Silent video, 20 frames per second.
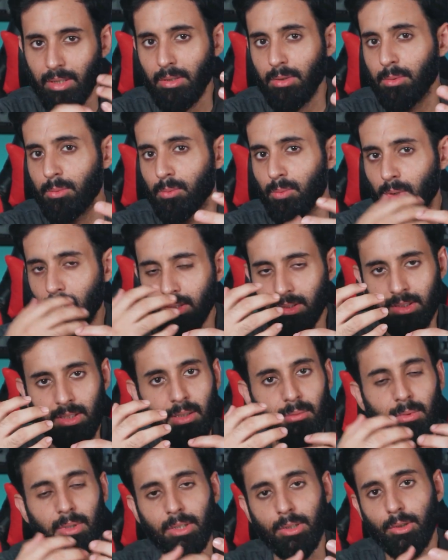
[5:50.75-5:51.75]
You want
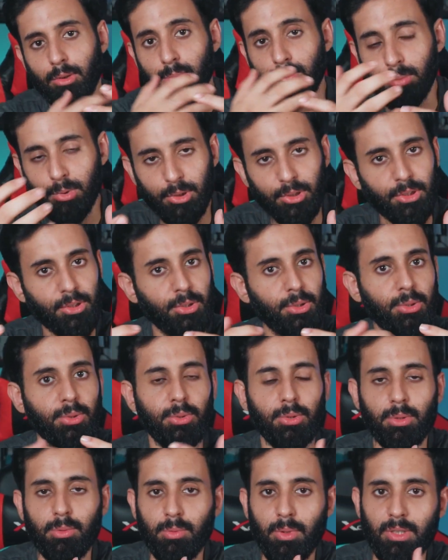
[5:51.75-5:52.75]
someone to push you,
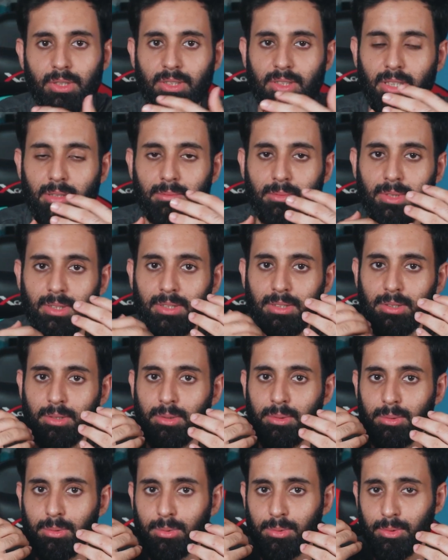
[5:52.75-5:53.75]
you want someone
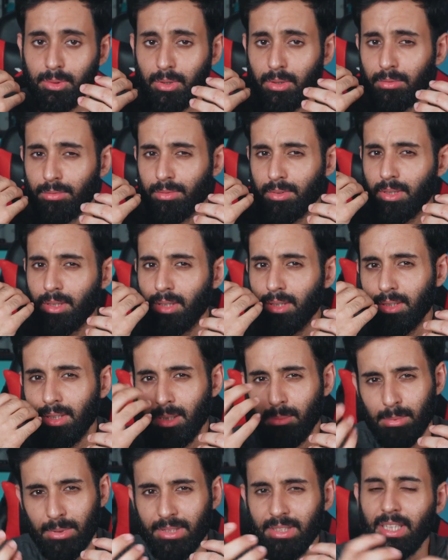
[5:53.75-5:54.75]
to sort of uh,
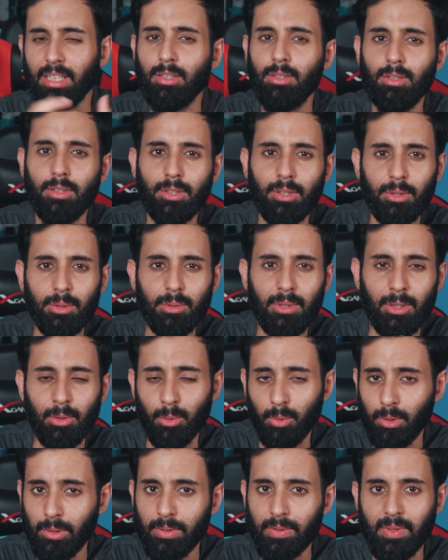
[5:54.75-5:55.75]
keep a check on you and
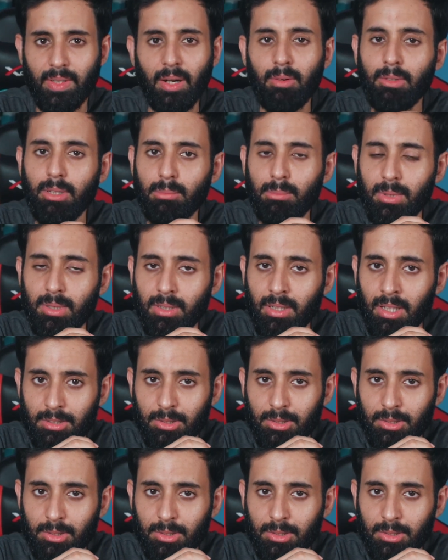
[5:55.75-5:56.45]
hold you accountable.